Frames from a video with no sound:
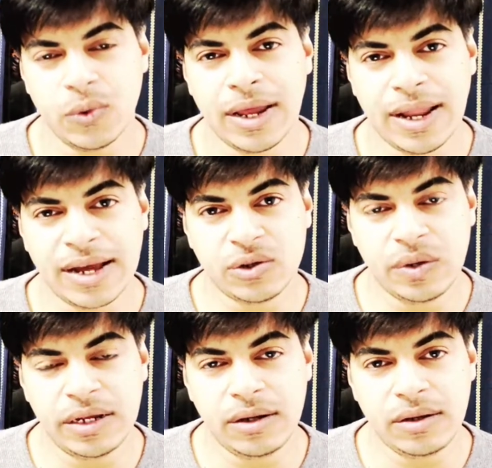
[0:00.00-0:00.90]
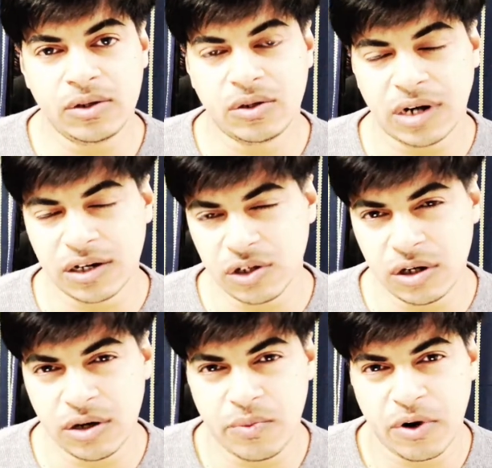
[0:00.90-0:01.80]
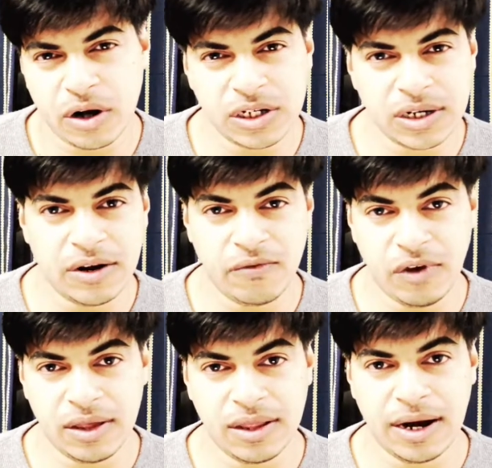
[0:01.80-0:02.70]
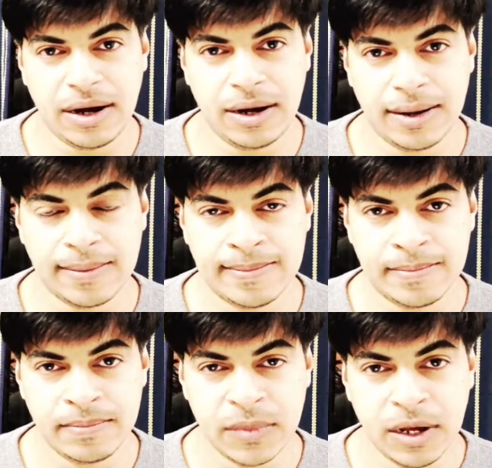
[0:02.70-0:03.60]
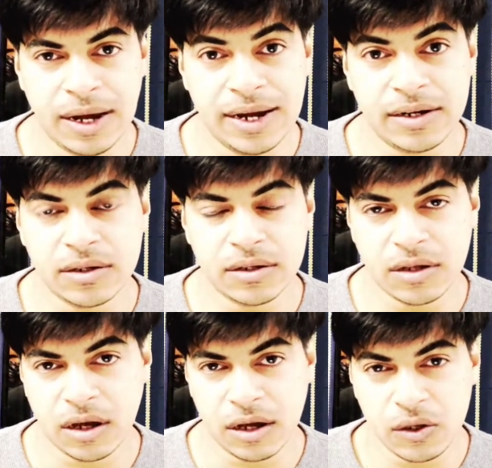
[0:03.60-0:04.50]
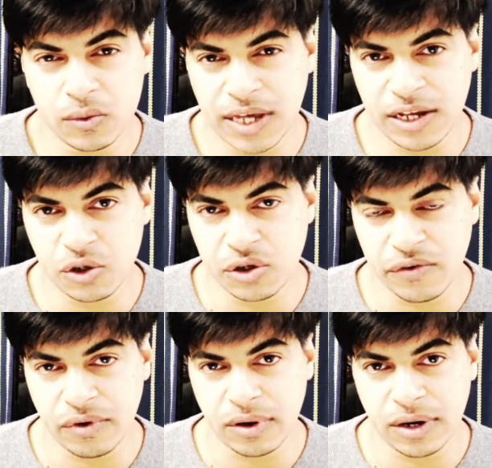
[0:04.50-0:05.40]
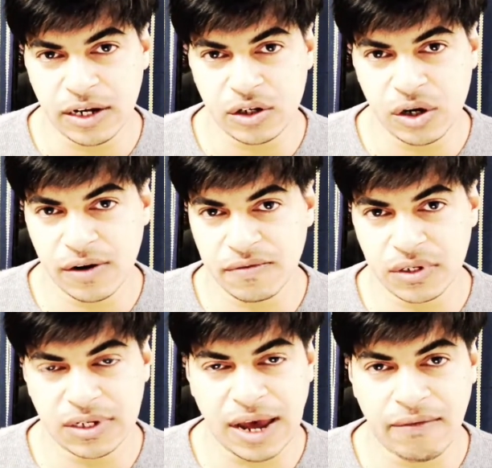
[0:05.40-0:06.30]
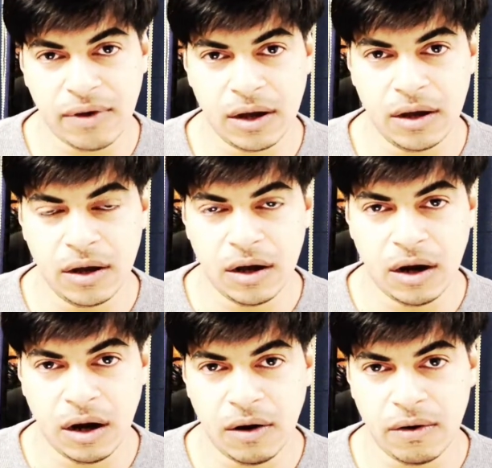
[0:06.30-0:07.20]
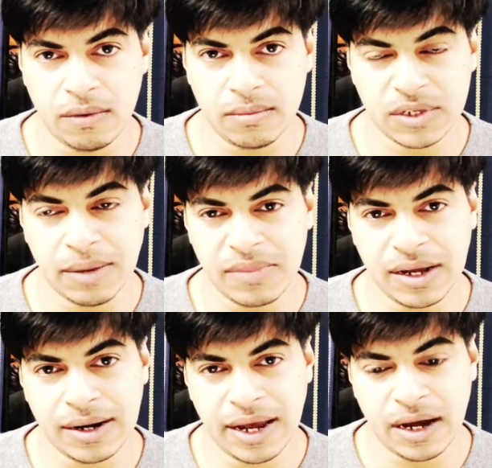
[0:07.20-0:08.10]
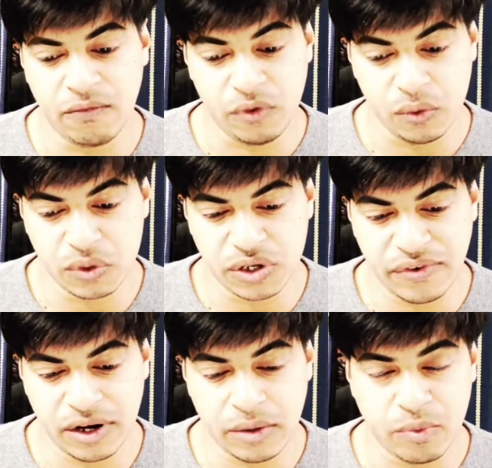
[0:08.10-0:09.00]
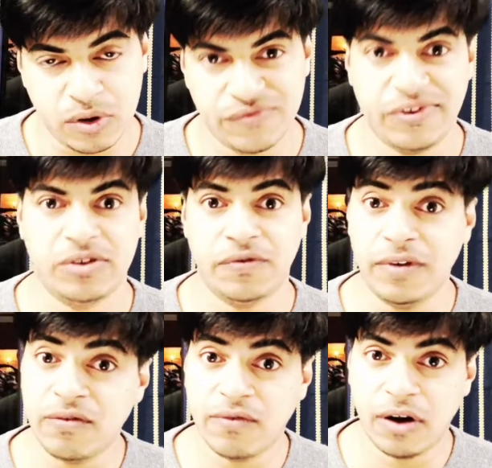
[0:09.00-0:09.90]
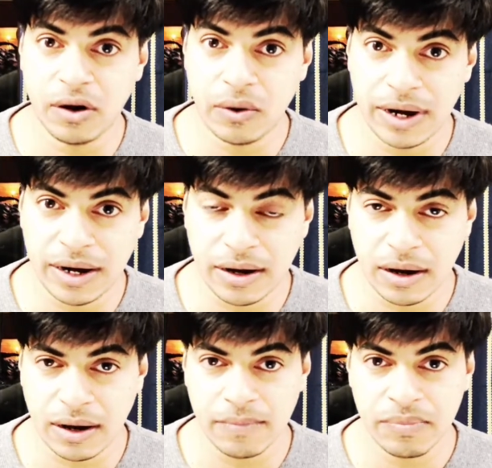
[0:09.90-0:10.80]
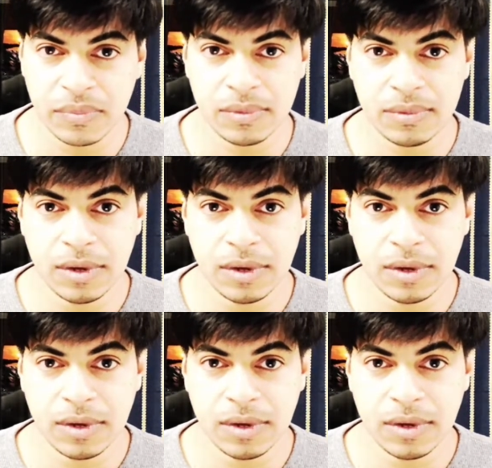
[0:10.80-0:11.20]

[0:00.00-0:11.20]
you can actually structure a project in a way that uh, it is uh, use case driven instead of just having something like a view driven approach which we follow in uh,